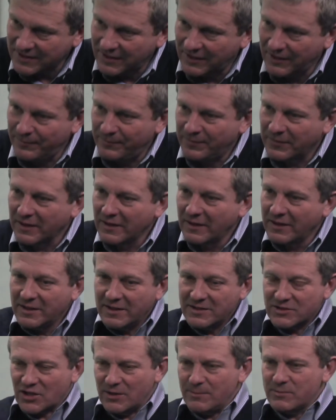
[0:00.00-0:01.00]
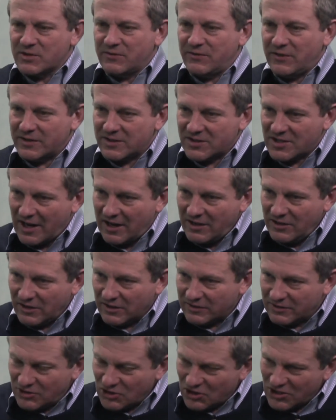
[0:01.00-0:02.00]
In terms of her tenure,
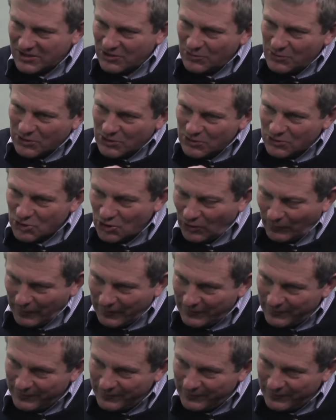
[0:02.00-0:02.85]
did she do a good job?